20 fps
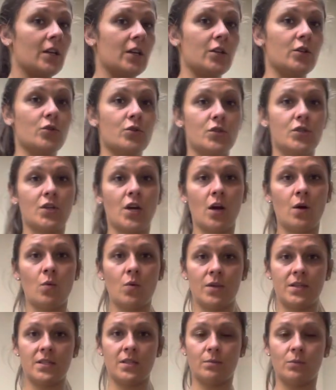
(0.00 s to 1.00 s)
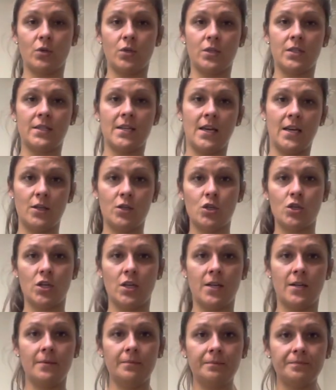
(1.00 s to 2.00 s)
You start with some good
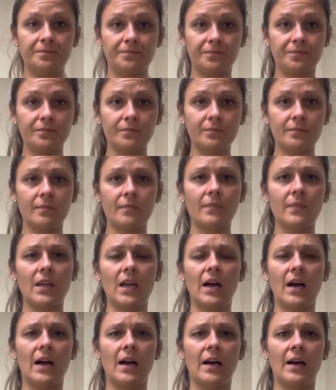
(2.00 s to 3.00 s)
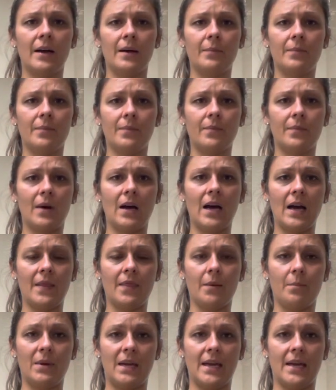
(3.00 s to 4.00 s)
tension um, on
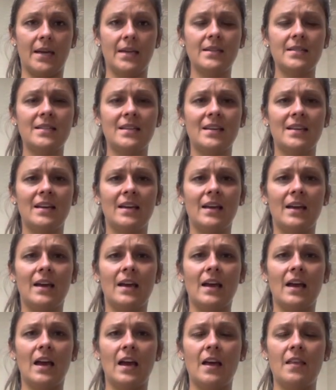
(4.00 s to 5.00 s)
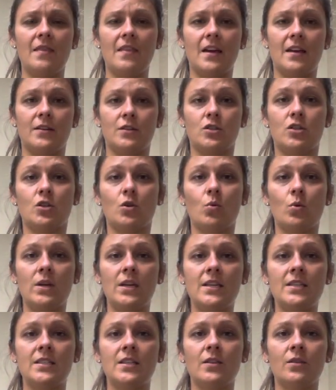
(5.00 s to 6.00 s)
the band and then
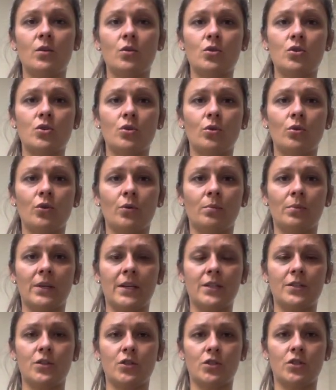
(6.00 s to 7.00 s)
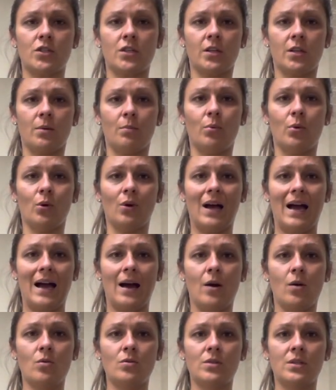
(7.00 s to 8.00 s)
squeezing those shoulder blades, you're just gonna pull
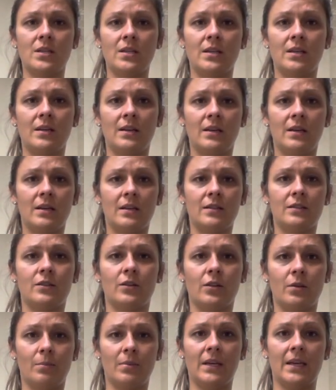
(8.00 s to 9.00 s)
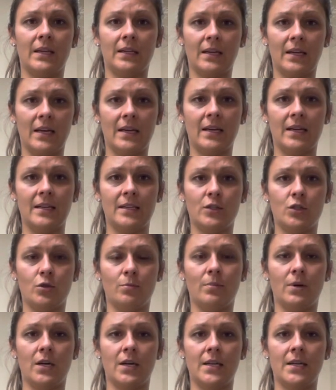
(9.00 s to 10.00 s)
out till the band kind of hits
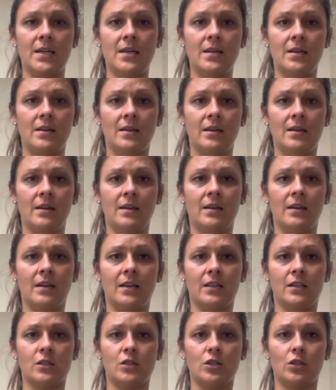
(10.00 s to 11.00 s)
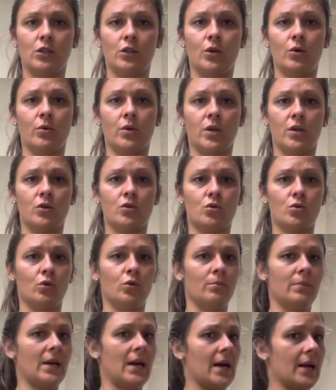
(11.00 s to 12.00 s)
your body and slow and
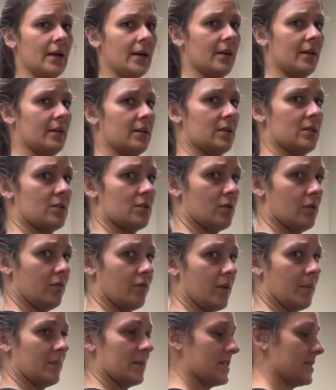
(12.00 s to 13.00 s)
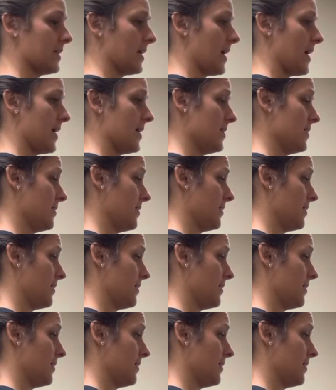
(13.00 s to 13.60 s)
control back. So from the side,